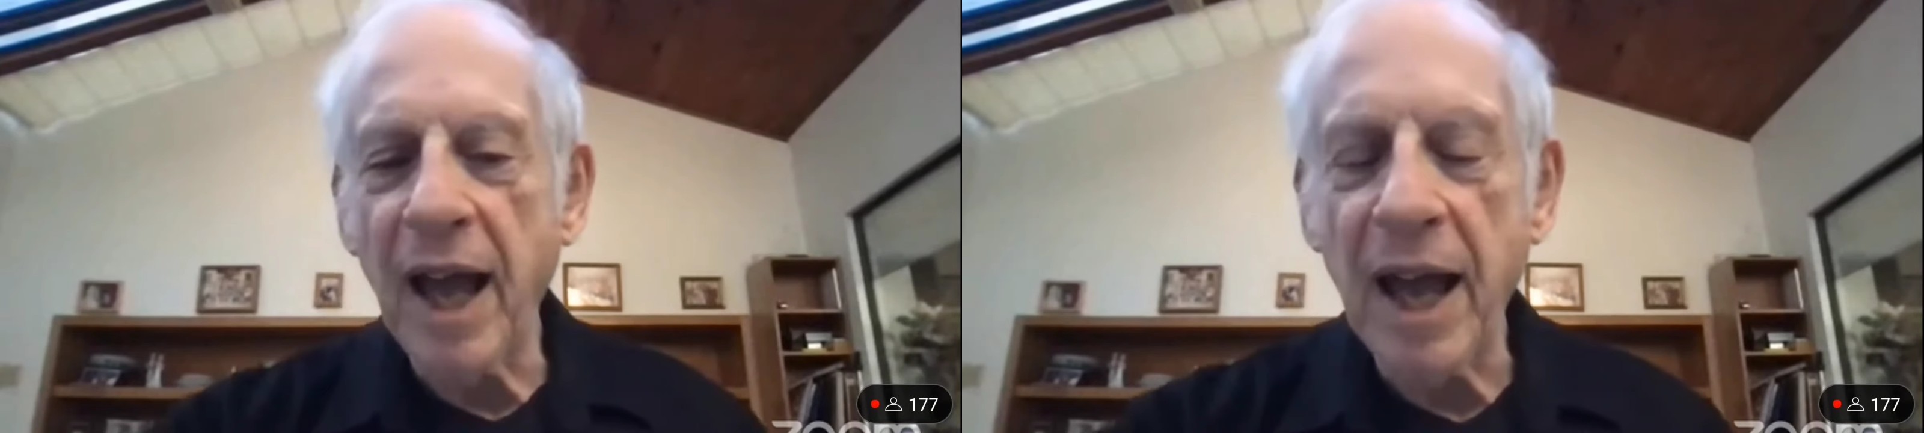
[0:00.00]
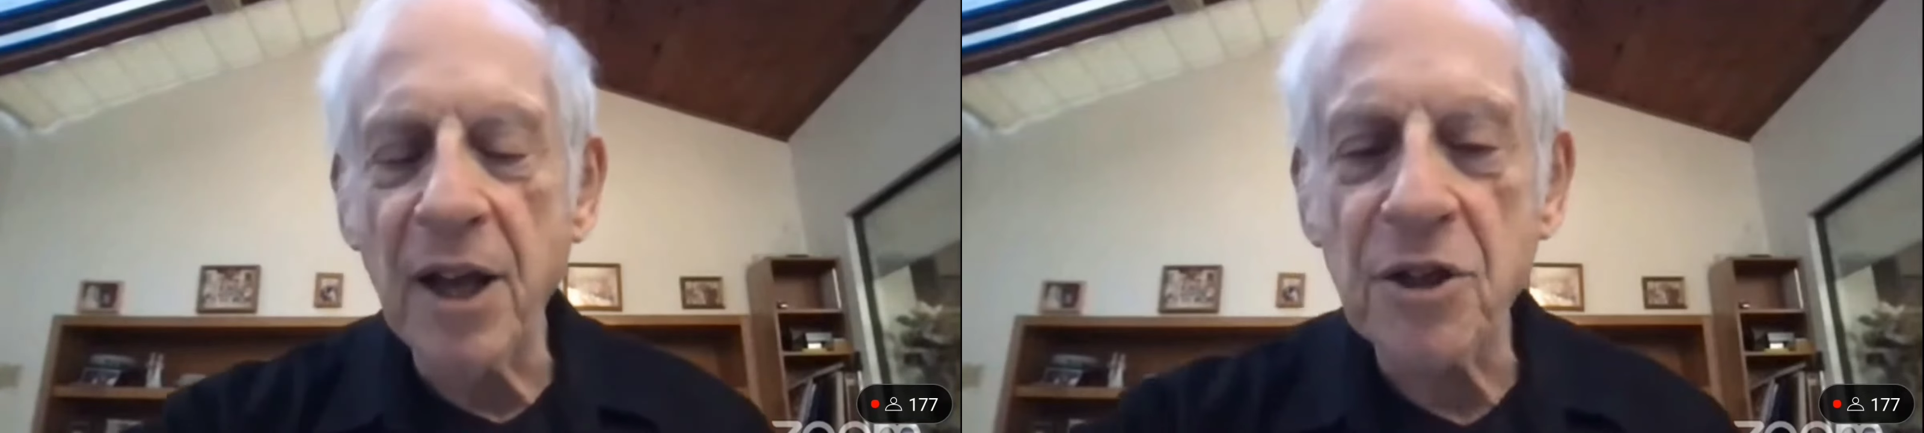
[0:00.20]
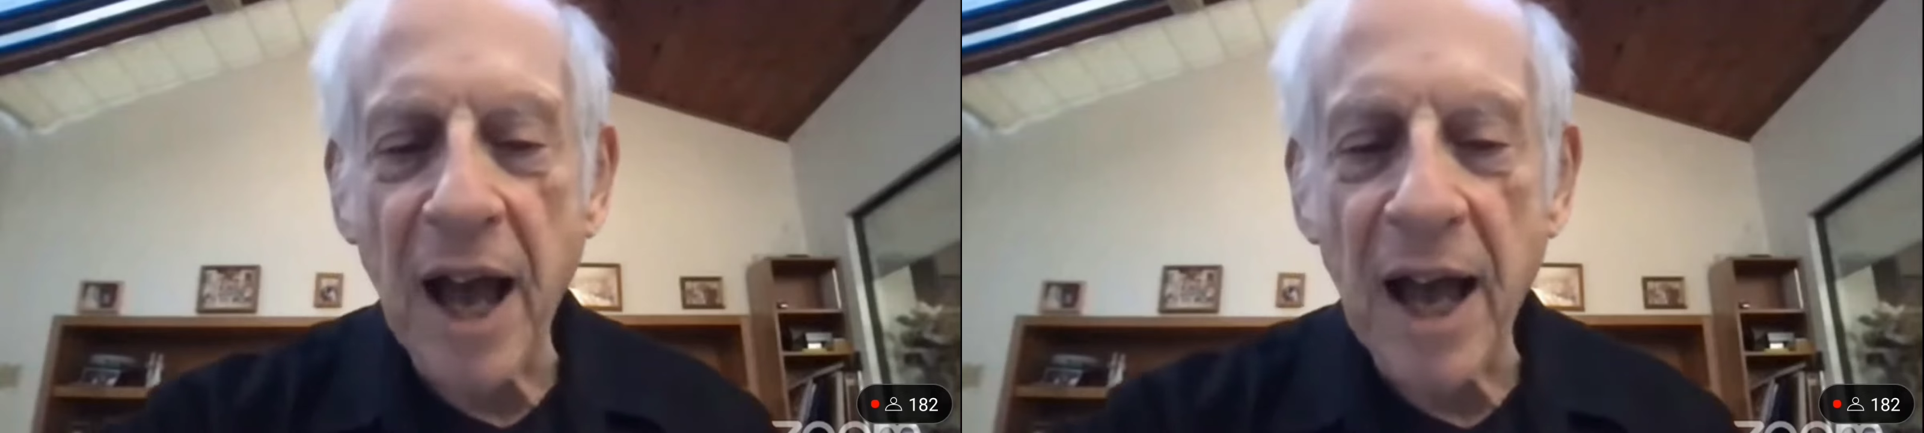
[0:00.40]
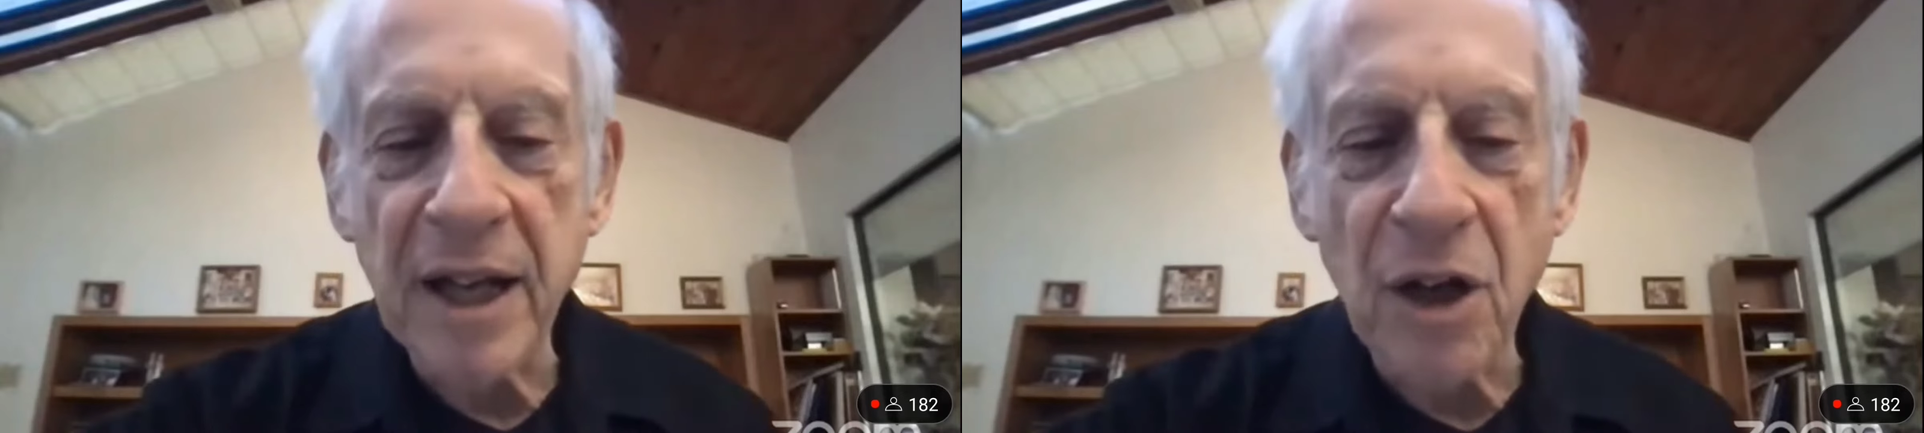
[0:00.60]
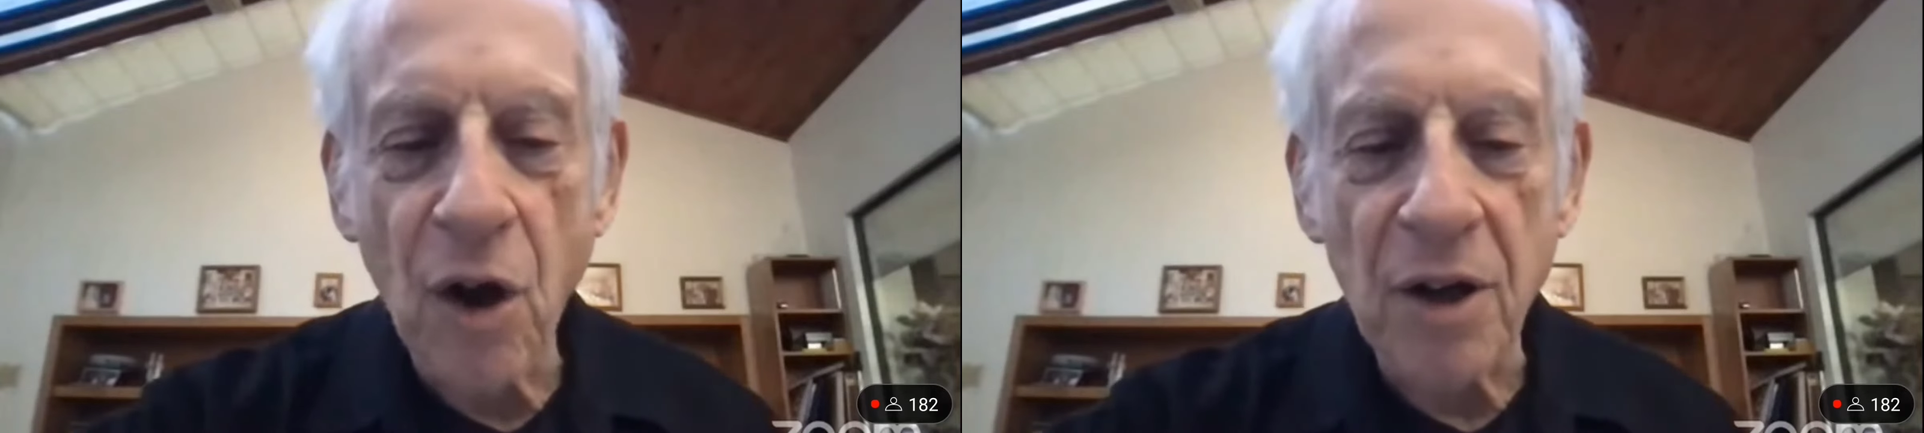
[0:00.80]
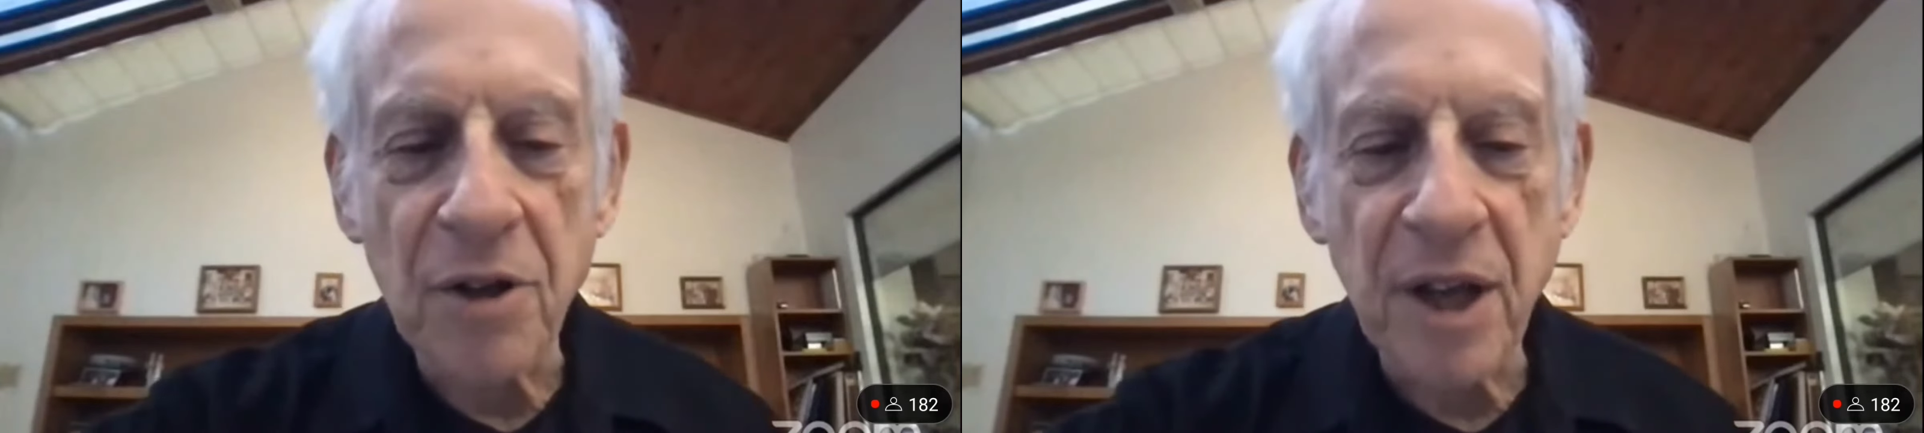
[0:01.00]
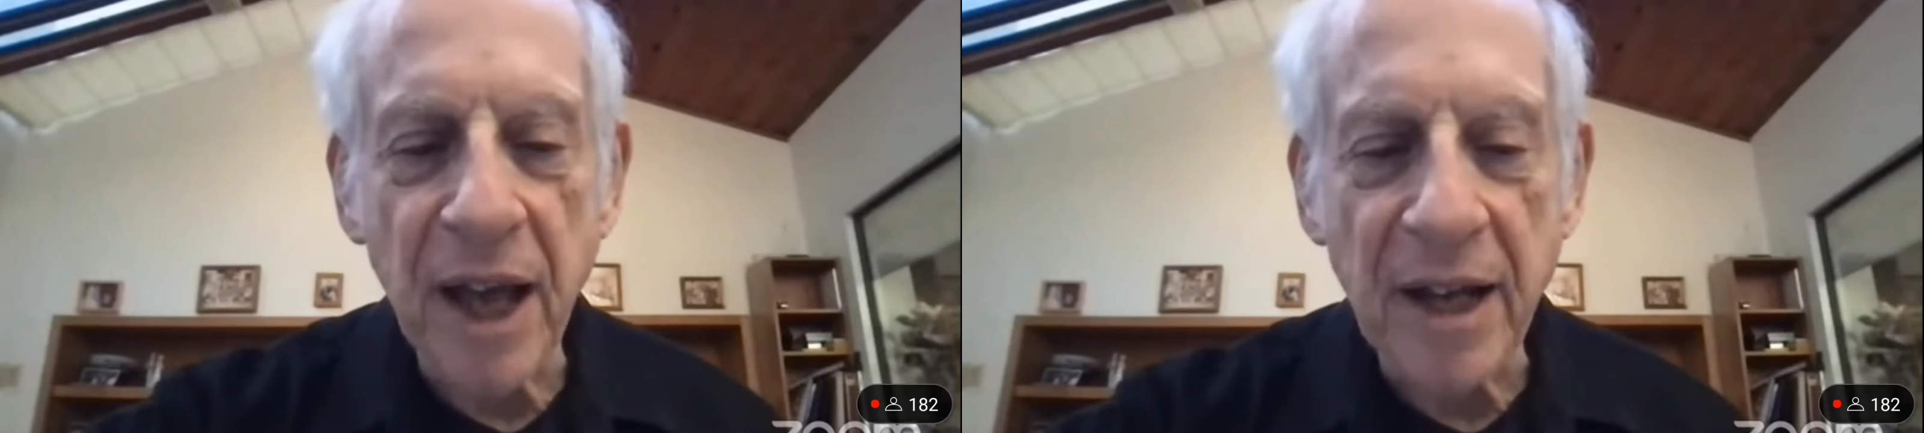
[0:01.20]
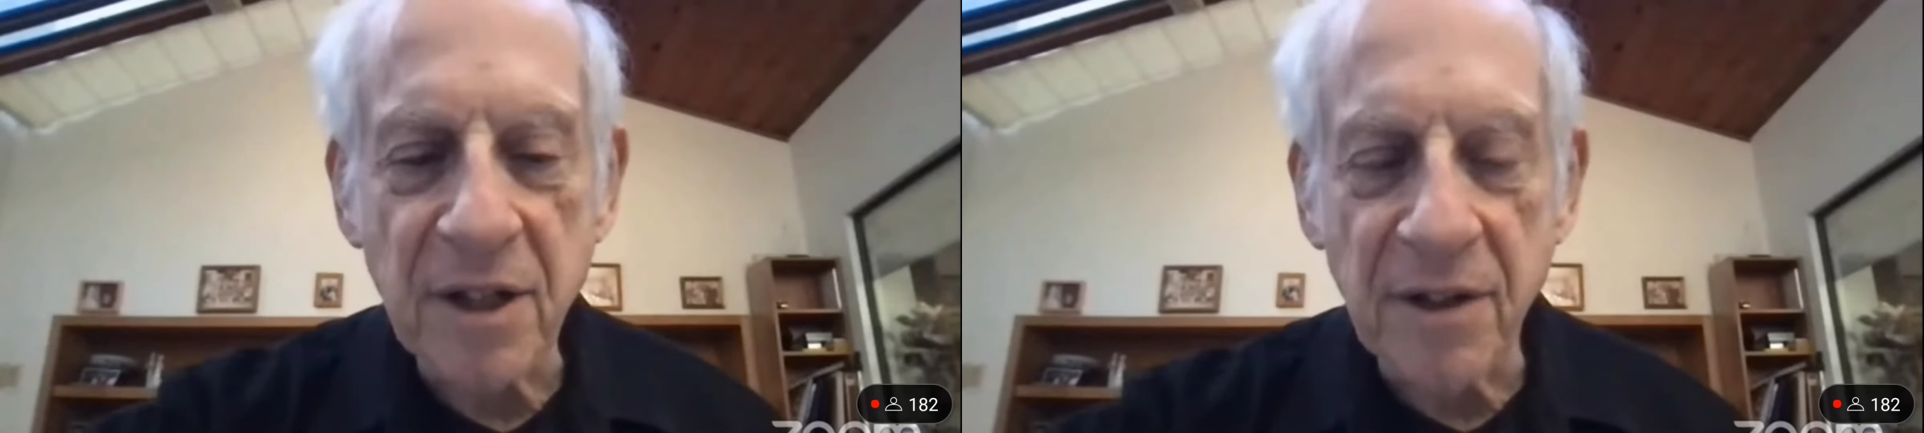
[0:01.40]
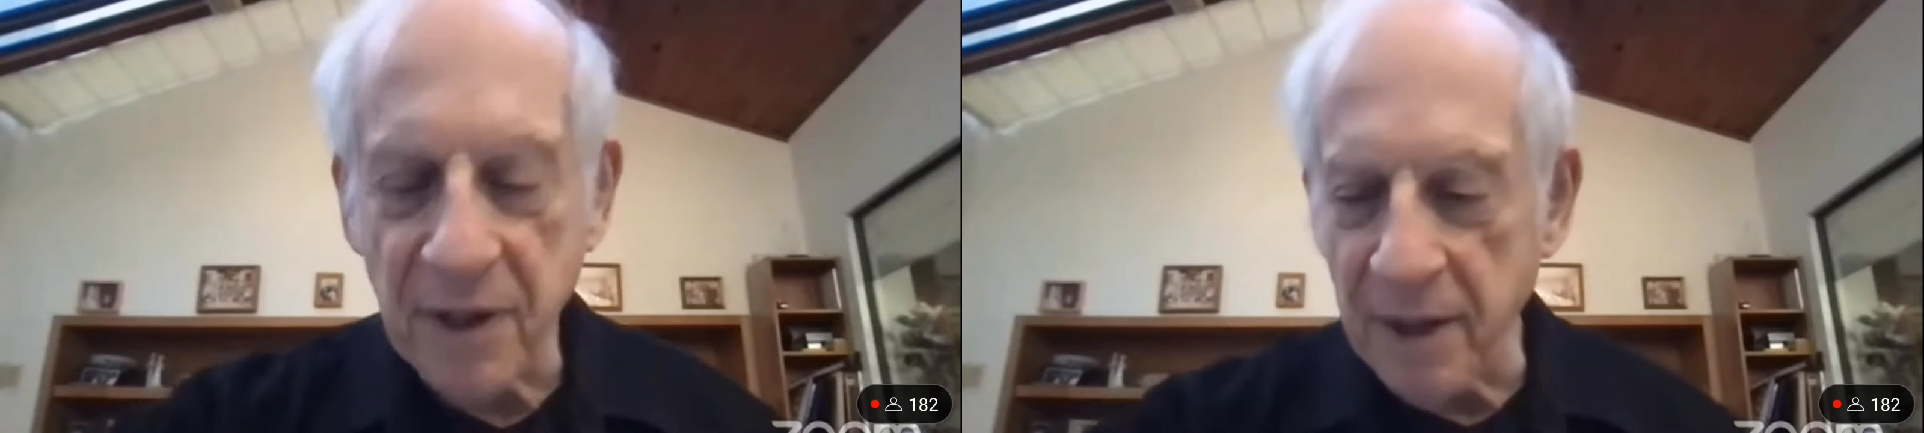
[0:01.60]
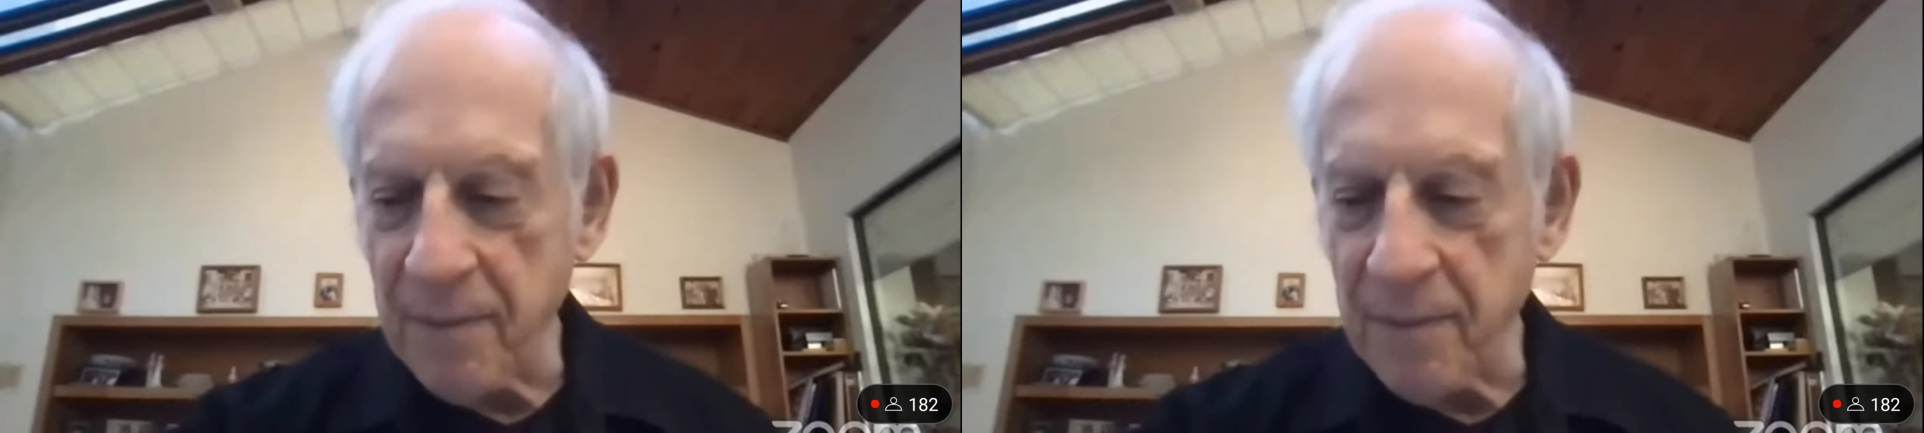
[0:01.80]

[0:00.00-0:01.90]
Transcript: anxiety-causing activity.